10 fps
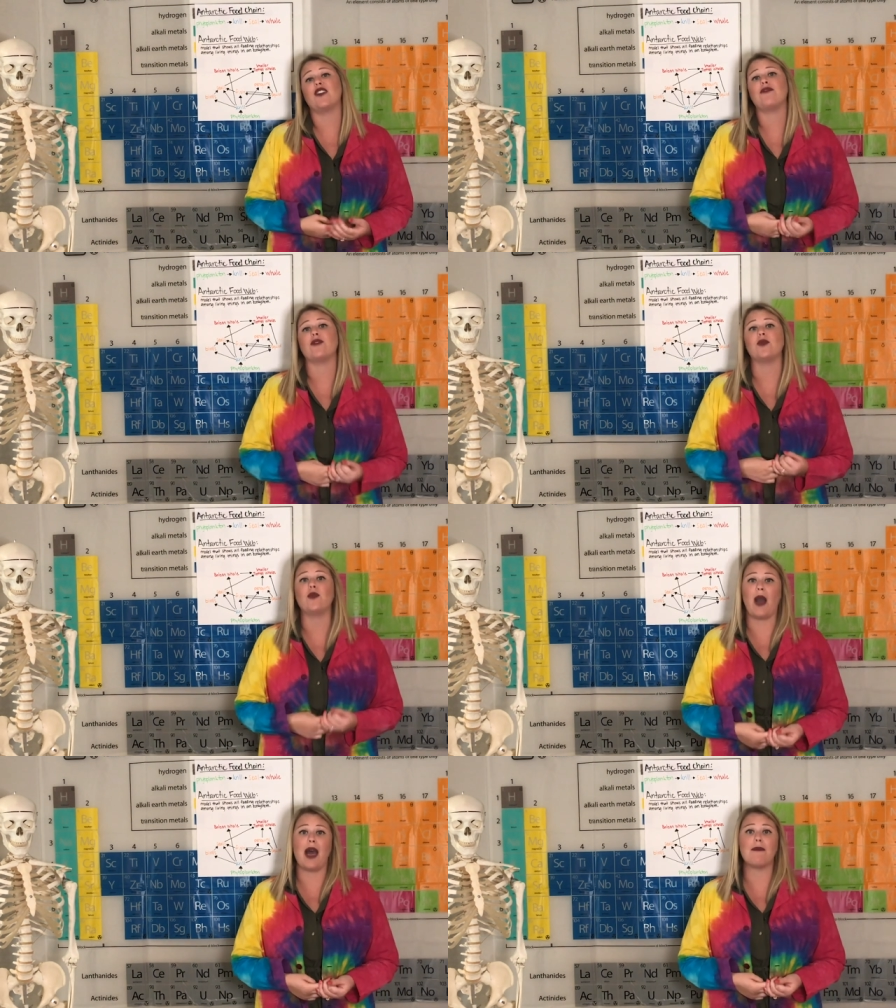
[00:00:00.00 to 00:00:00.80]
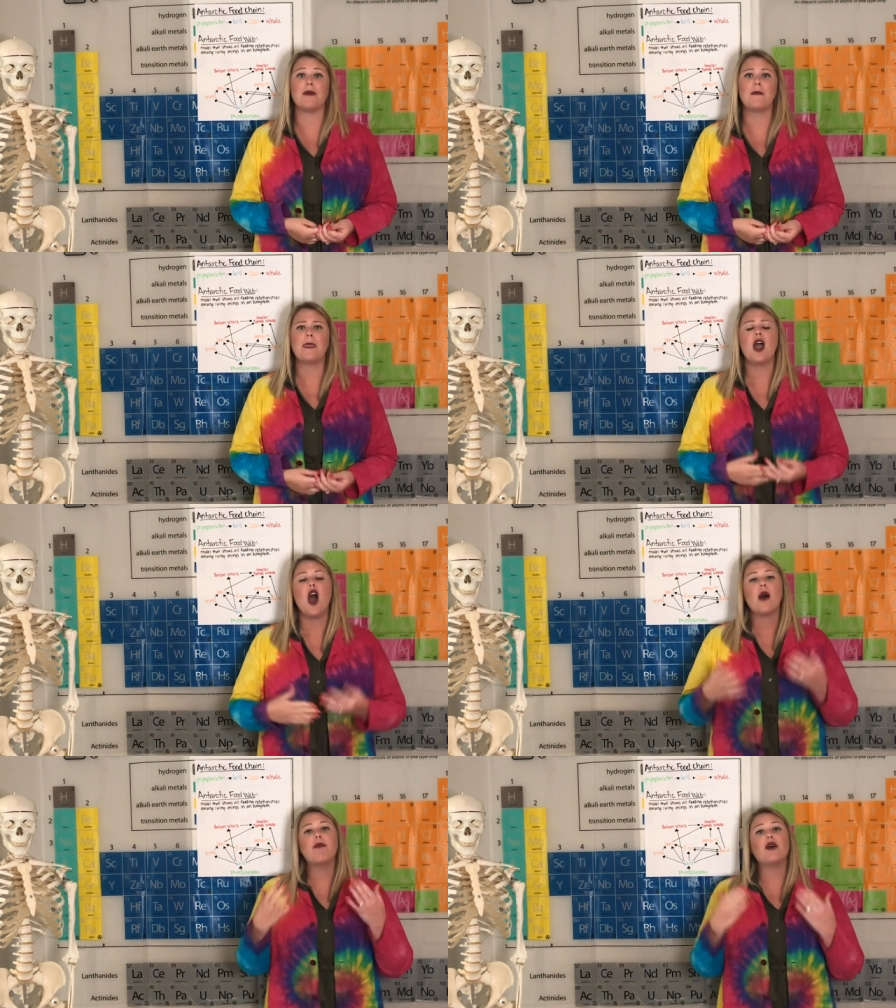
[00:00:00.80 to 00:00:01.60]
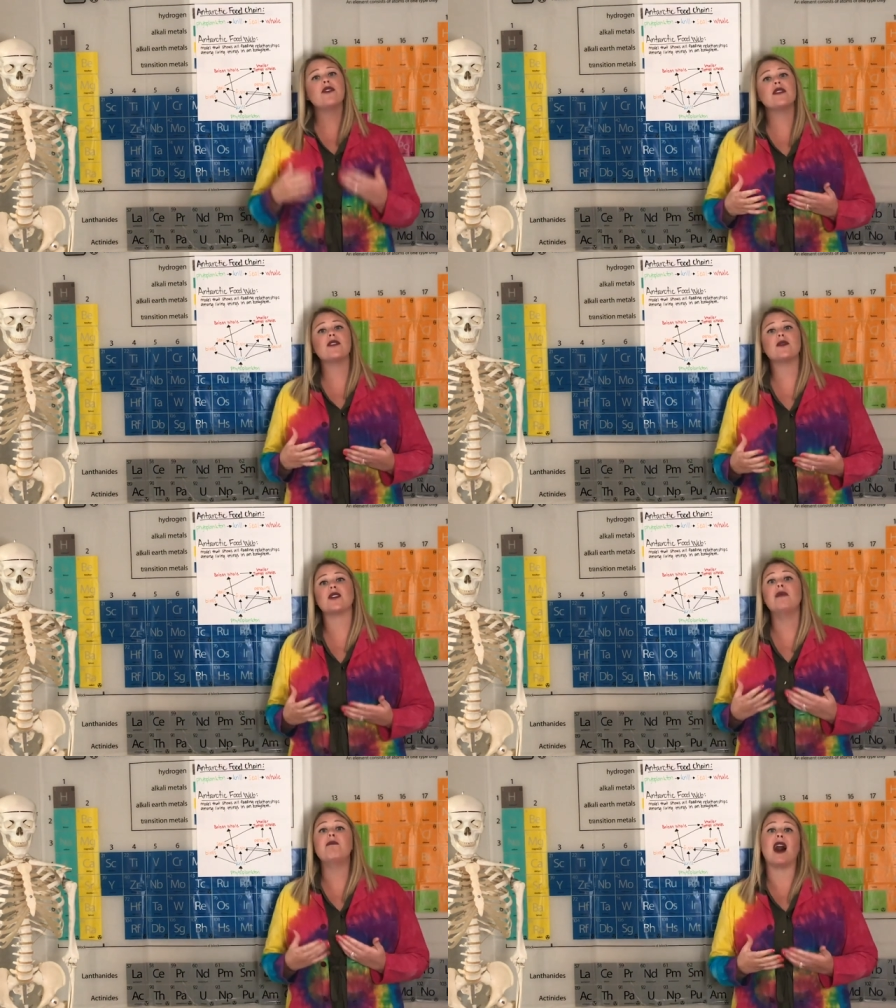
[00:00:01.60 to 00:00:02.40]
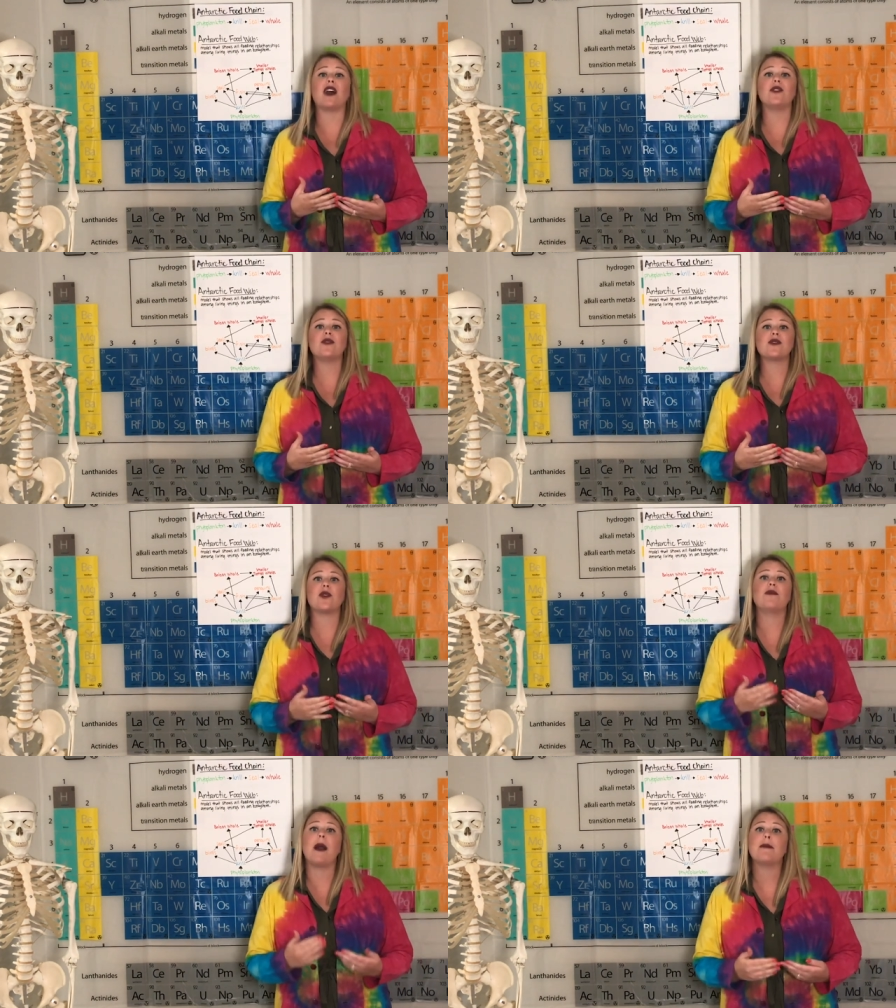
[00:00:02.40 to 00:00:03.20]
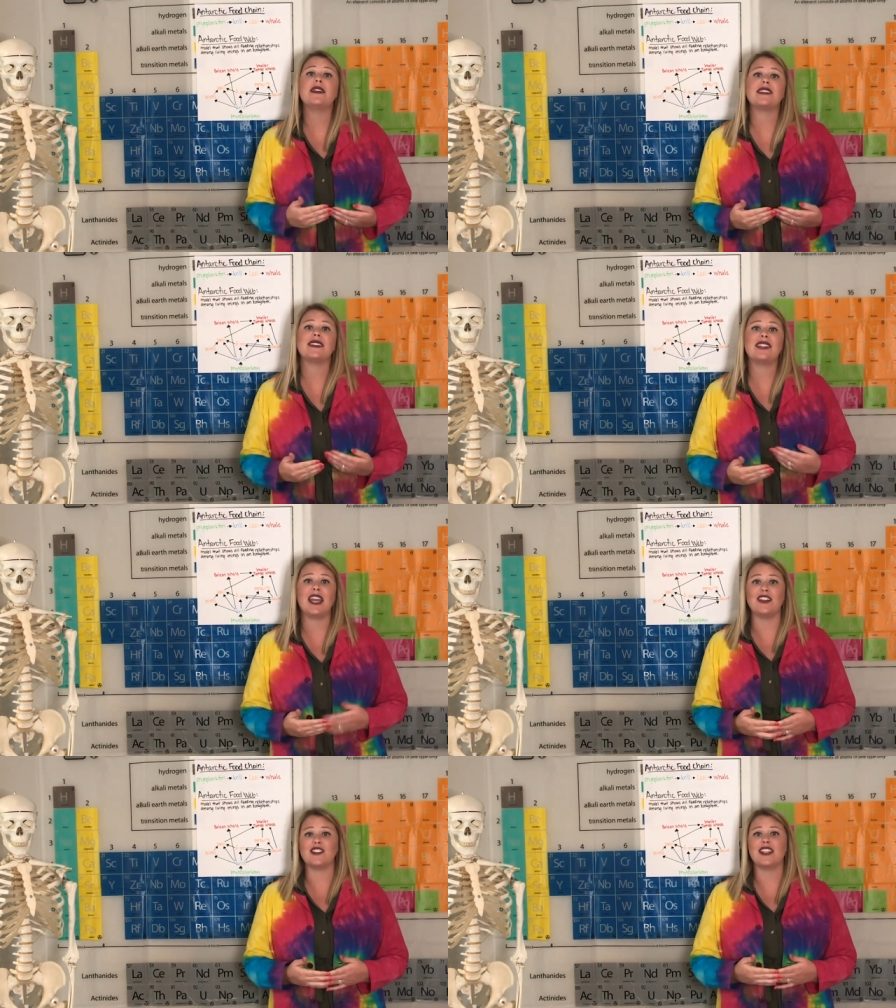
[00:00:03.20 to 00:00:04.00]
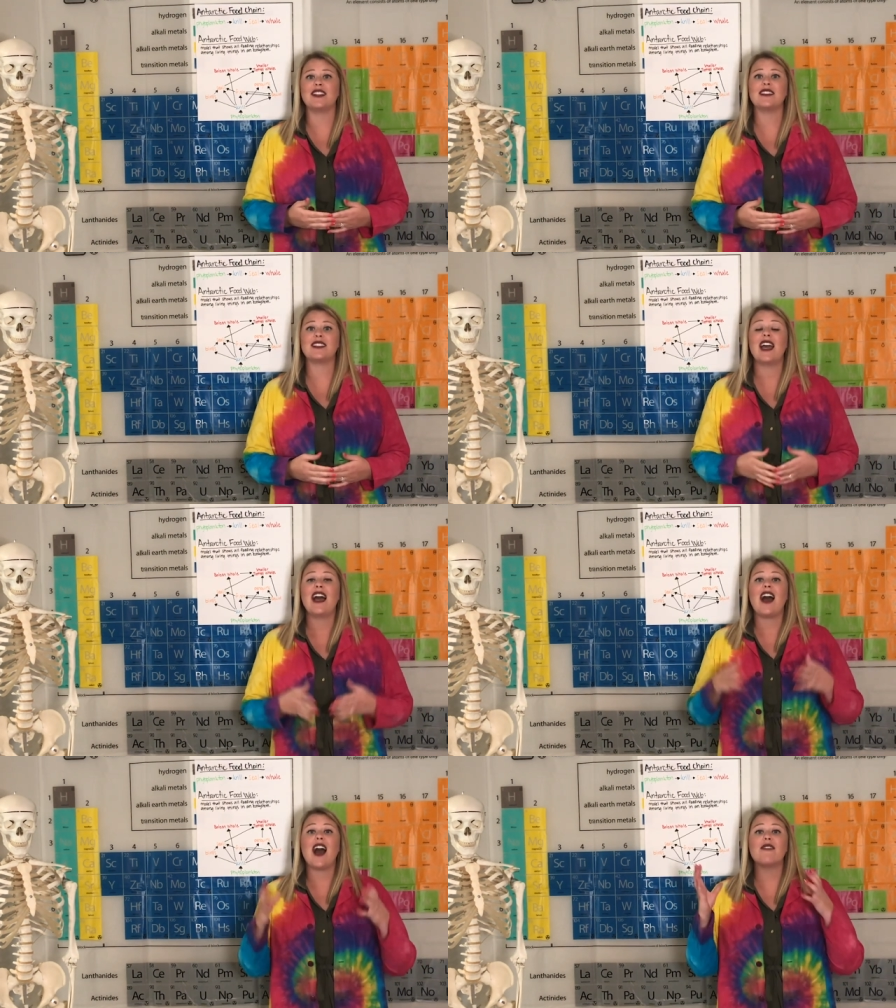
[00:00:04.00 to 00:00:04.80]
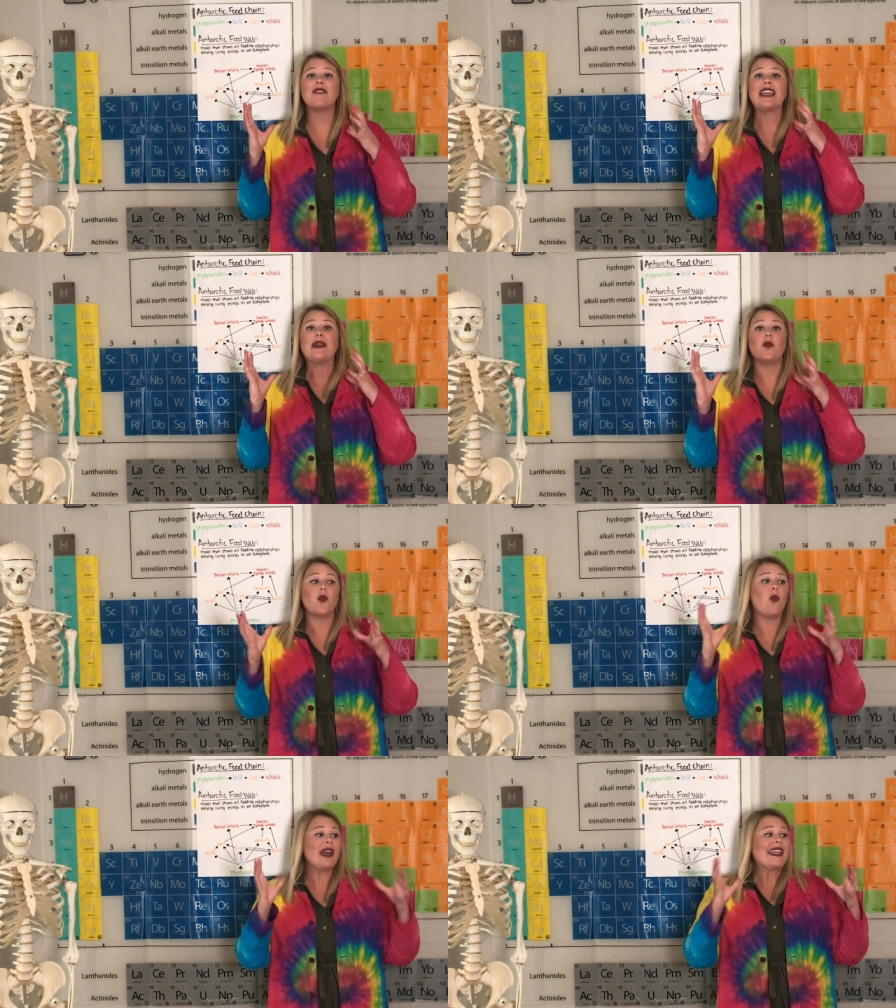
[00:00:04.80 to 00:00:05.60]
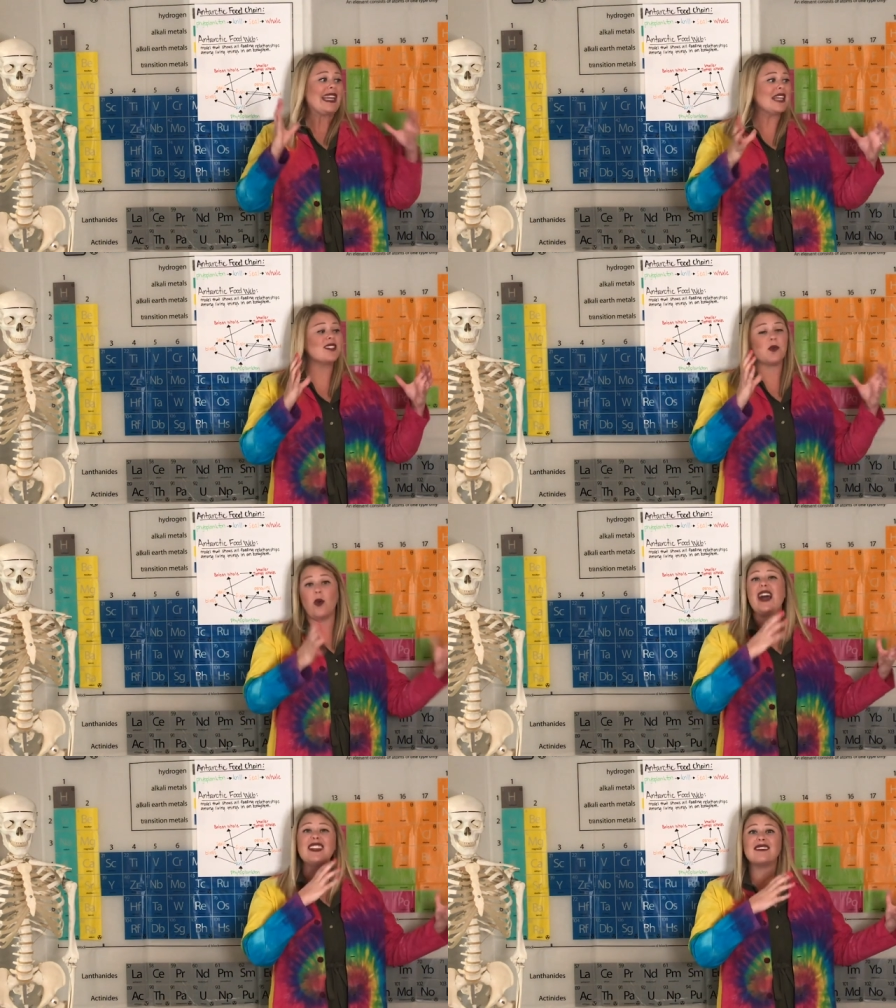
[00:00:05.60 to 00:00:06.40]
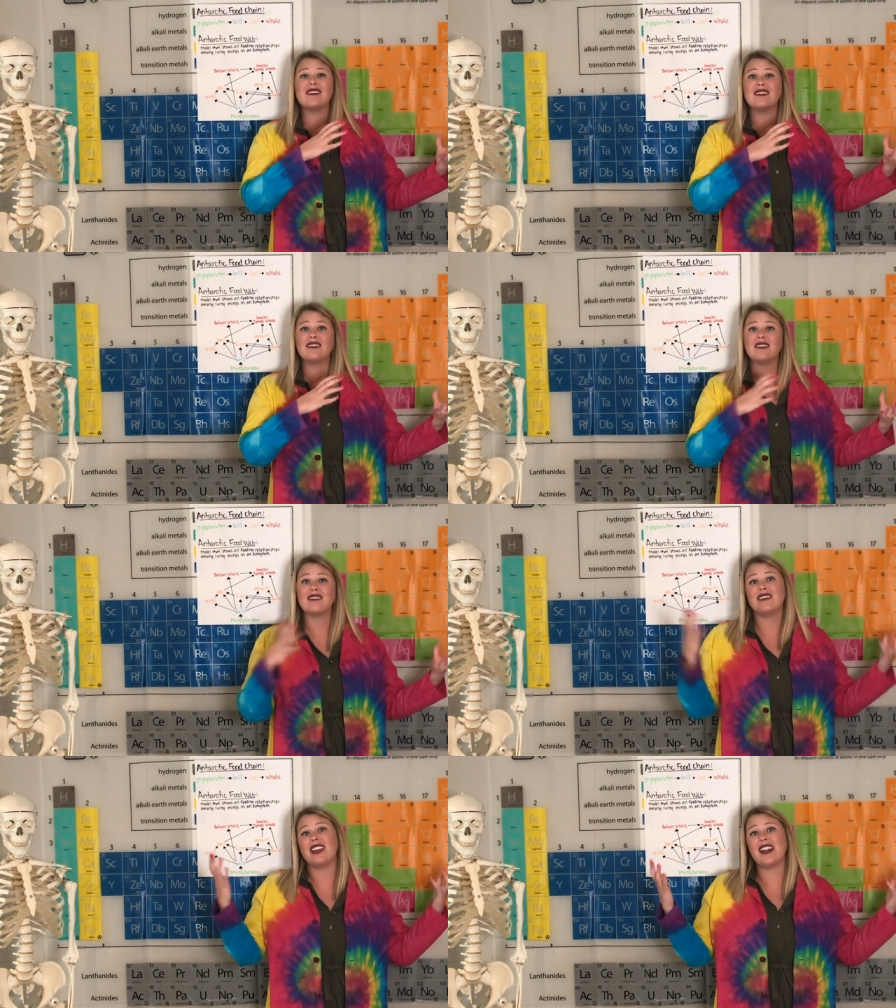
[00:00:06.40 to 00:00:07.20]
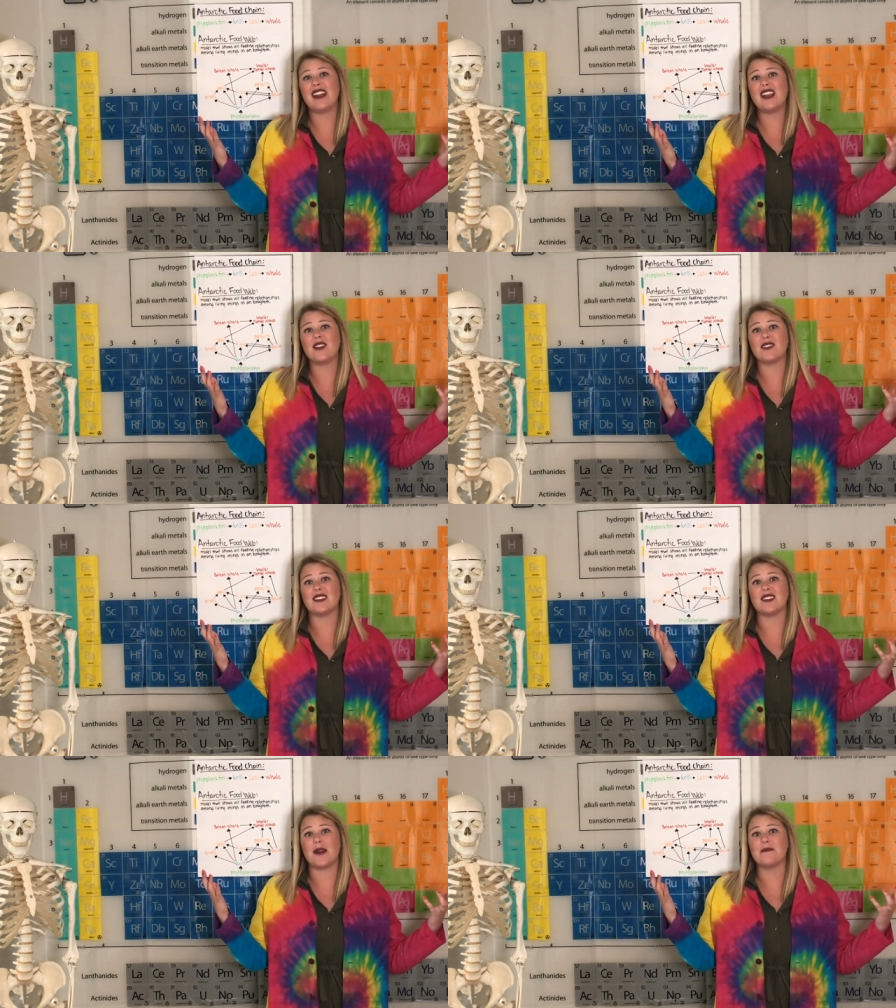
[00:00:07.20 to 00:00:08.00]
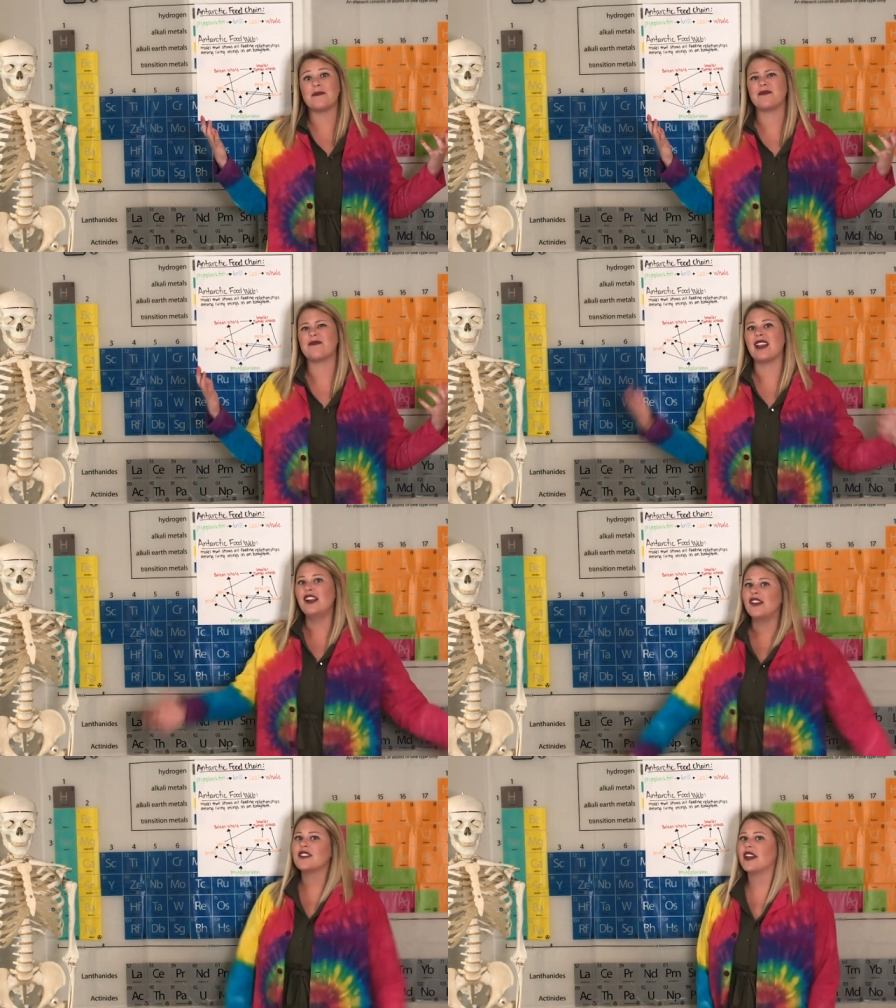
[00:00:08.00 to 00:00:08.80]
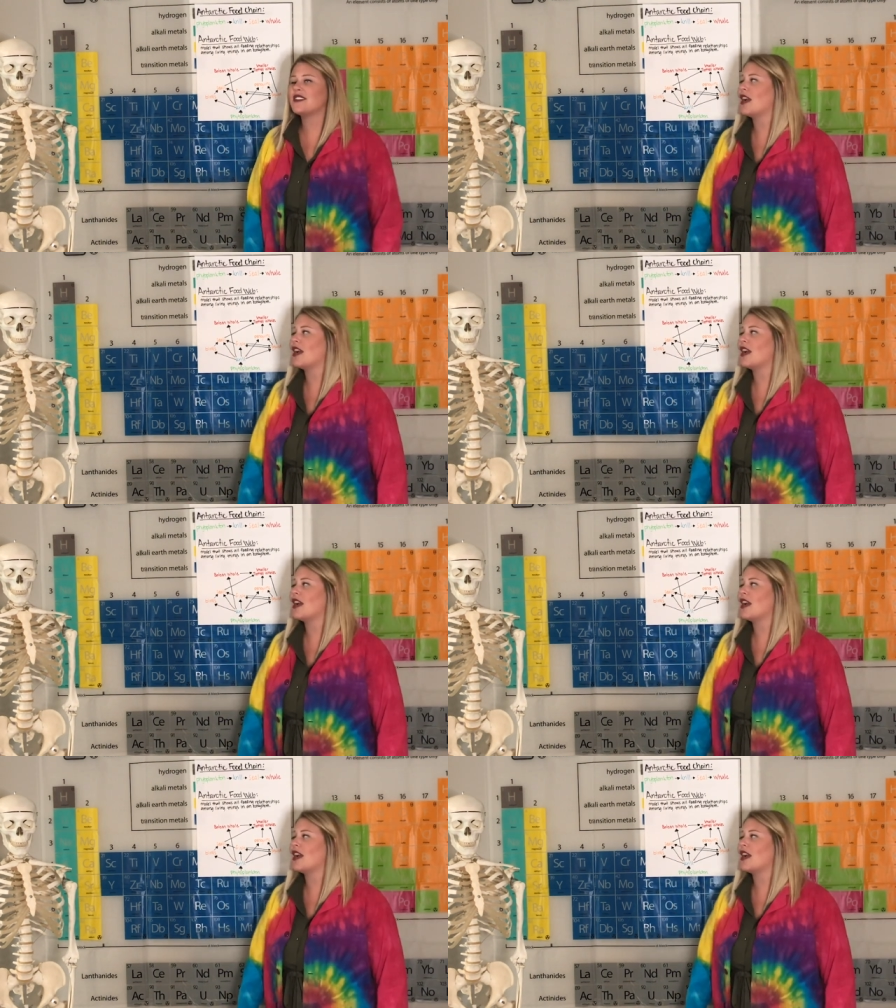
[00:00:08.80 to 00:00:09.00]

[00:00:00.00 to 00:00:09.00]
and a food web. Both of those are models or representations of what eats what in an ecosystem. So let's